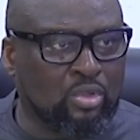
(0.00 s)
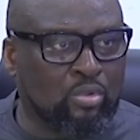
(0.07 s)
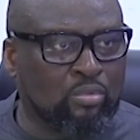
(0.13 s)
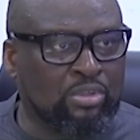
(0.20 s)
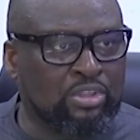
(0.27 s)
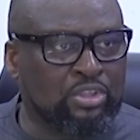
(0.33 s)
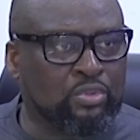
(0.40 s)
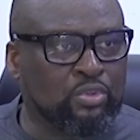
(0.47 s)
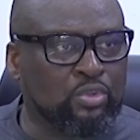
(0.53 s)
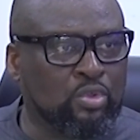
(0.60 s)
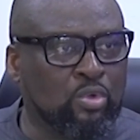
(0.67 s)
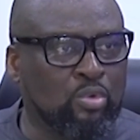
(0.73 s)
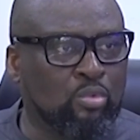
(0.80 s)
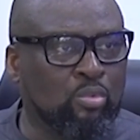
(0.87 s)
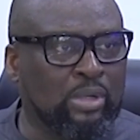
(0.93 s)
We need to
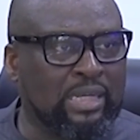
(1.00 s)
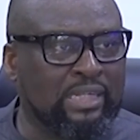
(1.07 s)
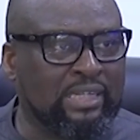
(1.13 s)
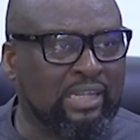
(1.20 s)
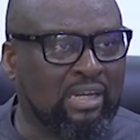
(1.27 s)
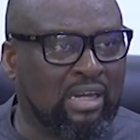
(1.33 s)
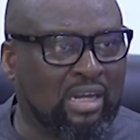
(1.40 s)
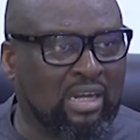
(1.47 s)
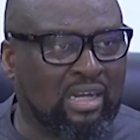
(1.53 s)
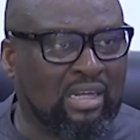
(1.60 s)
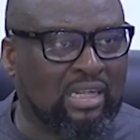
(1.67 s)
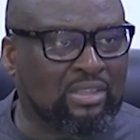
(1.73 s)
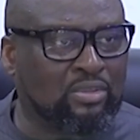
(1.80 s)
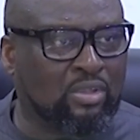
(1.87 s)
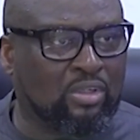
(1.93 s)
know where they are
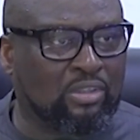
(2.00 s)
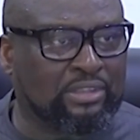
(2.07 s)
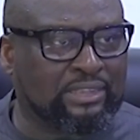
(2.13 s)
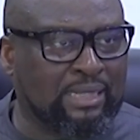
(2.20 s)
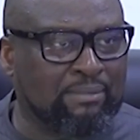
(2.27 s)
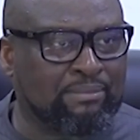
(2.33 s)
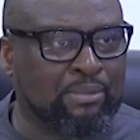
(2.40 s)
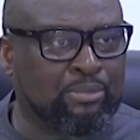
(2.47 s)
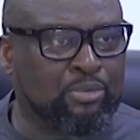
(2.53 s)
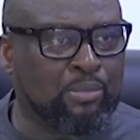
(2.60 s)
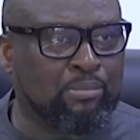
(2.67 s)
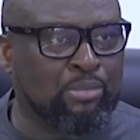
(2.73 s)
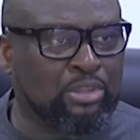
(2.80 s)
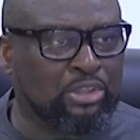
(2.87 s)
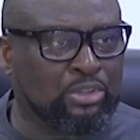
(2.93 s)
at all times, able to
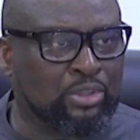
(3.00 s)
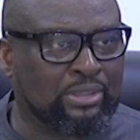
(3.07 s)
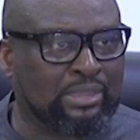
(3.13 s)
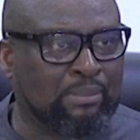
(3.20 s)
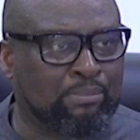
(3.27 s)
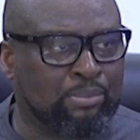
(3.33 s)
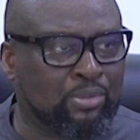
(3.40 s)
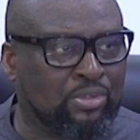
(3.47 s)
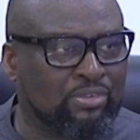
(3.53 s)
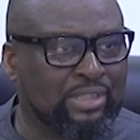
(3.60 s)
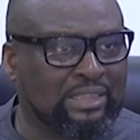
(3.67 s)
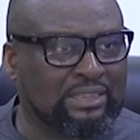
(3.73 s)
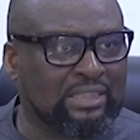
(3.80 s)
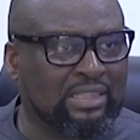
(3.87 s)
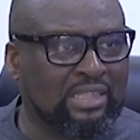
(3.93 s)
monitor their
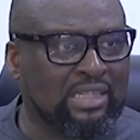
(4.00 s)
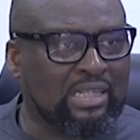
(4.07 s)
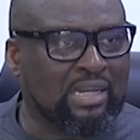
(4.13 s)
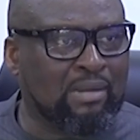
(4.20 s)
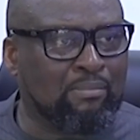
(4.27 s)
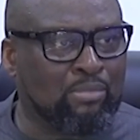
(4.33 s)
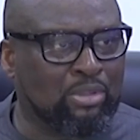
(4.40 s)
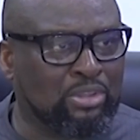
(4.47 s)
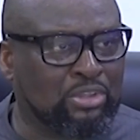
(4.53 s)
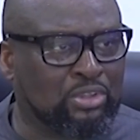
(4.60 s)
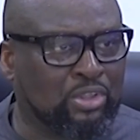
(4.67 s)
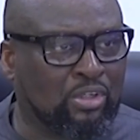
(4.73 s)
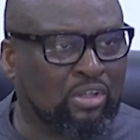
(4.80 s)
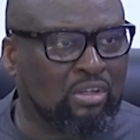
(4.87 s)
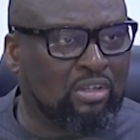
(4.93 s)
progress and
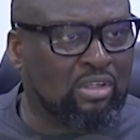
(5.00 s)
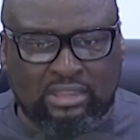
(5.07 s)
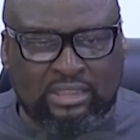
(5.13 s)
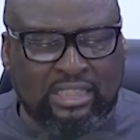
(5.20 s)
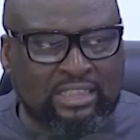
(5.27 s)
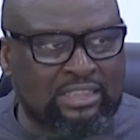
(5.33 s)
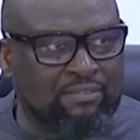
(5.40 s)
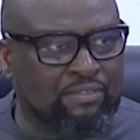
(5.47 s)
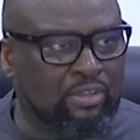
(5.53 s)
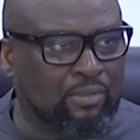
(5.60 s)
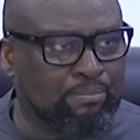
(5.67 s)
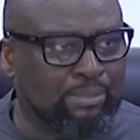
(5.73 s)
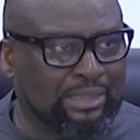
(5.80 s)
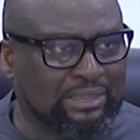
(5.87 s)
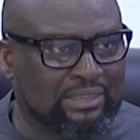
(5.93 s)
monitor their
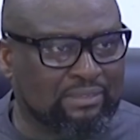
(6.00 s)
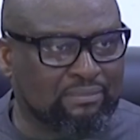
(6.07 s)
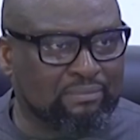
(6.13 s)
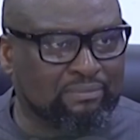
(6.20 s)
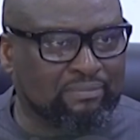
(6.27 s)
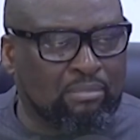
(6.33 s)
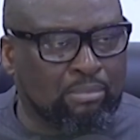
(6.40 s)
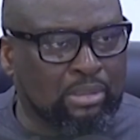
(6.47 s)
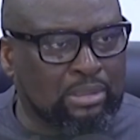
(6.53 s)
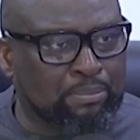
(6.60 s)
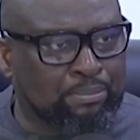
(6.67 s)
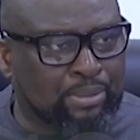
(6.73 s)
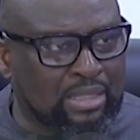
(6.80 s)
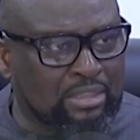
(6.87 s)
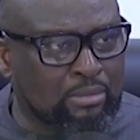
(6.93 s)
development. But
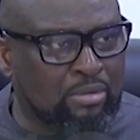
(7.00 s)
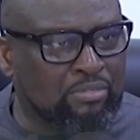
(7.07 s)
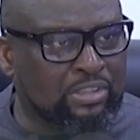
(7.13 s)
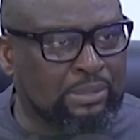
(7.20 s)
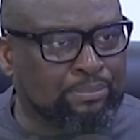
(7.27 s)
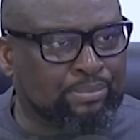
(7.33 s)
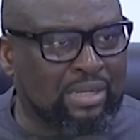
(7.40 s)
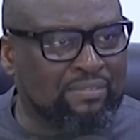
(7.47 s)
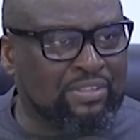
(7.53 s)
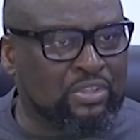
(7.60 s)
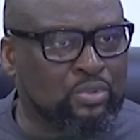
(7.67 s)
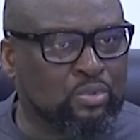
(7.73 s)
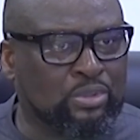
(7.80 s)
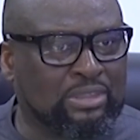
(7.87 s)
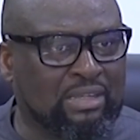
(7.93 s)
some of these private
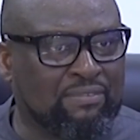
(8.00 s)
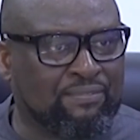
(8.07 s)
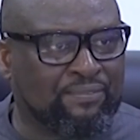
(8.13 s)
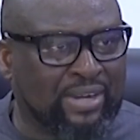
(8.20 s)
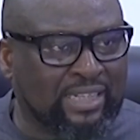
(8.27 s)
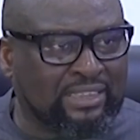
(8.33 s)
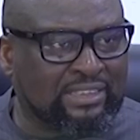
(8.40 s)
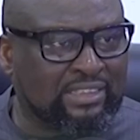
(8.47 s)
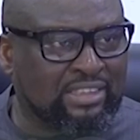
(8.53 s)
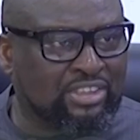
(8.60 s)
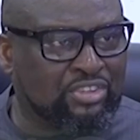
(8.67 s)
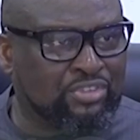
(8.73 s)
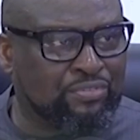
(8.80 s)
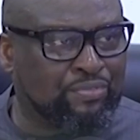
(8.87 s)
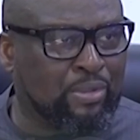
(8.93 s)
schools are fighting
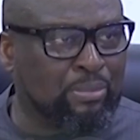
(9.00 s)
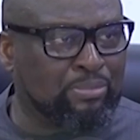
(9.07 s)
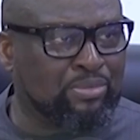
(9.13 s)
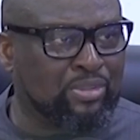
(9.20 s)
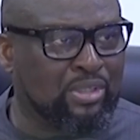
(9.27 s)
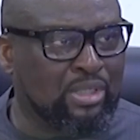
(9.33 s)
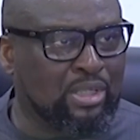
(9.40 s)
these reforms